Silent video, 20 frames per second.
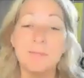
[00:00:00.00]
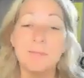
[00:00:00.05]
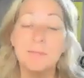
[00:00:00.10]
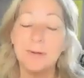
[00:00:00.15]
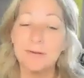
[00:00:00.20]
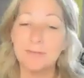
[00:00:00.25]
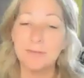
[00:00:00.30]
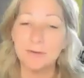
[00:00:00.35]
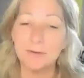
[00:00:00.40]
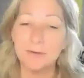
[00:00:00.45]

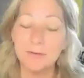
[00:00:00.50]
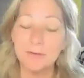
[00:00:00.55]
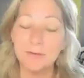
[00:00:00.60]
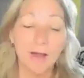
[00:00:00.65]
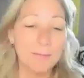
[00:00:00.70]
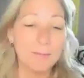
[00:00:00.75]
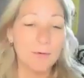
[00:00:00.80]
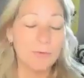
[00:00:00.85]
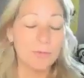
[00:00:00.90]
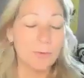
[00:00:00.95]
But it's a
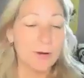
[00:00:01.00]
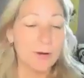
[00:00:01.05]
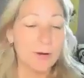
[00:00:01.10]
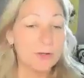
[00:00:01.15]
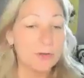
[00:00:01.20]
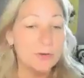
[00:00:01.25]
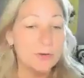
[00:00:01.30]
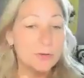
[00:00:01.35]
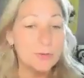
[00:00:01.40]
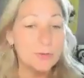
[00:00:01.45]
time of where
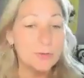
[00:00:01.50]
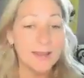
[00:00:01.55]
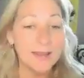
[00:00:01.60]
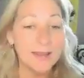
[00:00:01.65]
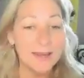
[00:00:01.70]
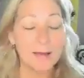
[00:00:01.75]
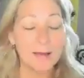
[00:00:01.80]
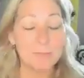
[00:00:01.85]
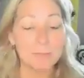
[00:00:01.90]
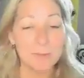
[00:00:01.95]
you
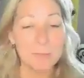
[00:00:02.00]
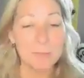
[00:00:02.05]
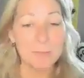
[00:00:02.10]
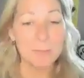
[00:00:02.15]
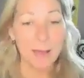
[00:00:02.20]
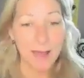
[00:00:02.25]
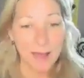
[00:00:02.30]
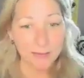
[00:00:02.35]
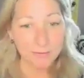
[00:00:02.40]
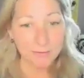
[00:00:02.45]
cannot be
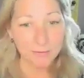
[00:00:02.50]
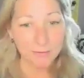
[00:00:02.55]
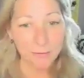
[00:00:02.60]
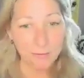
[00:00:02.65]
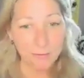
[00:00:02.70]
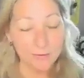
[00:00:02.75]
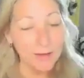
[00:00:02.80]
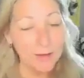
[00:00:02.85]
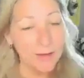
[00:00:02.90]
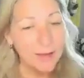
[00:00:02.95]

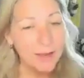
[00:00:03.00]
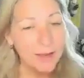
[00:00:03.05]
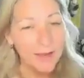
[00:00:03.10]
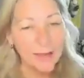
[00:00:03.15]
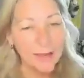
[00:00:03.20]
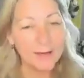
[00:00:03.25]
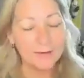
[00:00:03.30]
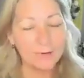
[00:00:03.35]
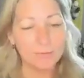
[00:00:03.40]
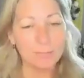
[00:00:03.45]
passive
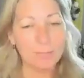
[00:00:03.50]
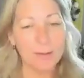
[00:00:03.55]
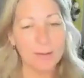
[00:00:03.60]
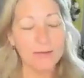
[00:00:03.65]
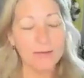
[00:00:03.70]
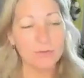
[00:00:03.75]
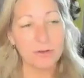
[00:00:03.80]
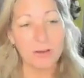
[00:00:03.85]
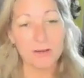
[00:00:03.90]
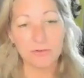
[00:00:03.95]
and
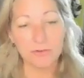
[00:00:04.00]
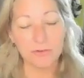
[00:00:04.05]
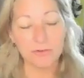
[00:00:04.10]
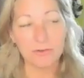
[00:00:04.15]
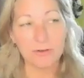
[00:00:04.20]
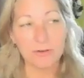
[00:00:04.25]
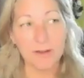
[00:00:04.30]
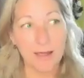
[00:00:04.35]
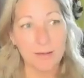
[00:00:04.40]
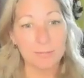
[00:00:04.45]
expect changes
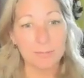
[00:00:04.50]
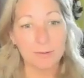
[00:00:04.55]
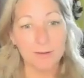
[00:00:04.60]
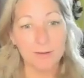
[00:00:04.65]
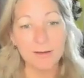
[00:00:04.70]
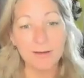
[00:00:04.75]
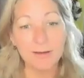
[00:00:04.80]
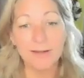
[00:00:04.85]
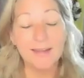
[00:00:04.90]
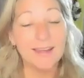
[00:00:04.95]
to happen.
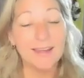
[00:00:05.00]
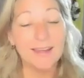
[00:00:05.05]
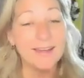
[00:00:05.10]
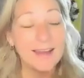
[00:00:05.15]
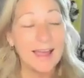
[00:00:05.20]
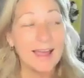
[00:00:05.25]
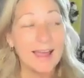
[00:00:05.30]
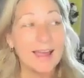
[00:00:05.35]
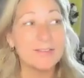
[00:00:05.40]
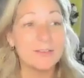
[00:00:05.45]
It
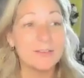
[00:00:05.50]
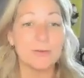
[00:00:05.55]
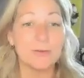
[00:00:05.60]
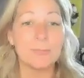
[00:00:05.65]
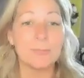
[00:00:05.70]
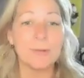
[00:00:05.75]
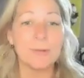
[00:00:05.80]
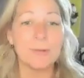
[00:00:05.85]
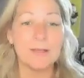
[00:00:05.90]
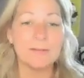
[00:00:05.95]
has to
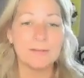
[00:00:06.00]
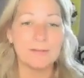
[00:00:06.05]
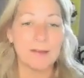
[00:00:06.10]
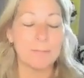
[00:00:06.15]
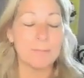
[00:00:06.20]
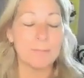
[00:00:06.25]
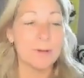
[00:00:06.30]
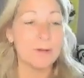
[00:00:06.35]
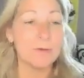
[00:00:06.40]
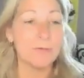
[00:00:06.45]
be
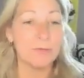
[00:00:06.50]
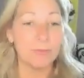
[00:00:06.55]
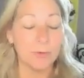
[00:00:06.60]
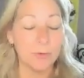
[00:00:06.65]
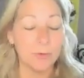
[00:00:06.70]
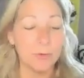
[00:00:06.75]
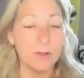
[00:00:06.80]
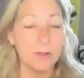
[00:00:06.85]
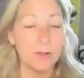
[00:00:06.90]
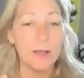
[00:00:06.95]
stepping
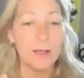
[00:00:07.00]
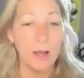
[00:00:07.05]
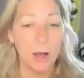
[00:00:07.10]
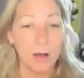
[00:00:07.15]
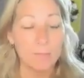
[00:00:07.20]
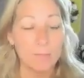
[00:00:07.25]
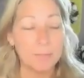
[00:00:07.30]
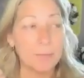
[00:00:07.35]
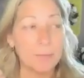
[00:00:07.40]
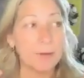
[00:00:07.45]
fully
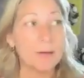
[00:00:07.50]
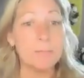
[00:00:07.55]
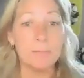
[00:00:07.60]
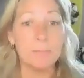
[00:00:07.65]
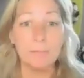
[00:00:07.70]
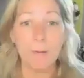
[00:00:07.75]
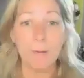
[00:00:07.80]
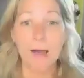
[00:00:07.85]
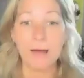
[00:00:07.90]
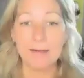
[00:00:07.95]
up and
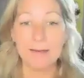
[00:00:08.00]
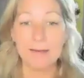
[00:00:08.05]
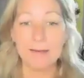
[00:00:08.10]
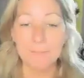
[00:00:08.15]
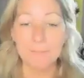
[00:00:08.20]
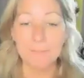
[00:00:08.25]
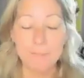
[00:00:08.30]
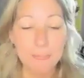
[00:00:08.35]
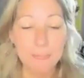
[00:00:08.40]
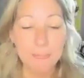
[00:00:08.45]

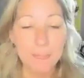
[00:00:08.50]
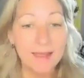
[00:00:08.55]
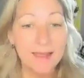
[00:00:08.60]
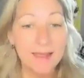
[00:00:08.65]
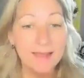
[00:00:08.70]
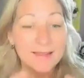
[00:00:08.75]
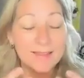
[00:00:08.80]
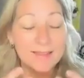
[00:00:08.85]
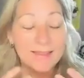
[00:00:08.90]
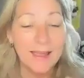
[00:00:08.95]
embodying
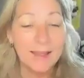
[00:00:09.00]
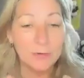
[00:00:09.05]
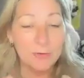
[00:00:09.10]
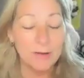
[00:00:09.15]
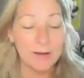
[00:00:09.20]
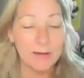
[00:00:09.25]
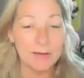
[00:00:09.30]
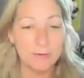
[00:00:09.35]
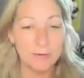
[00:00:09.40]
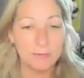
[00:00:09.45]
that
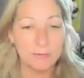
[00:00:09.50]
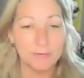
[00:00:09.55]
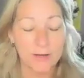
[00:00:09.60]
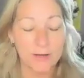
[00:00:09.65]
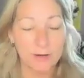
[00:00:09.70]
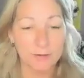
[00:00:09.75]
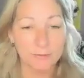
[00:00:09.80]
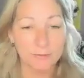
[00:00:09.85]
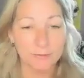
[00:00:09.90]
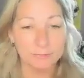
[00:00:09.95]
greatest
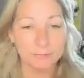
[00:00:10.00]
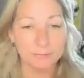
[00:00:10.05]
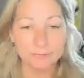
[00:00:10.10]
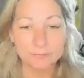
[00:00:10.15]
fear.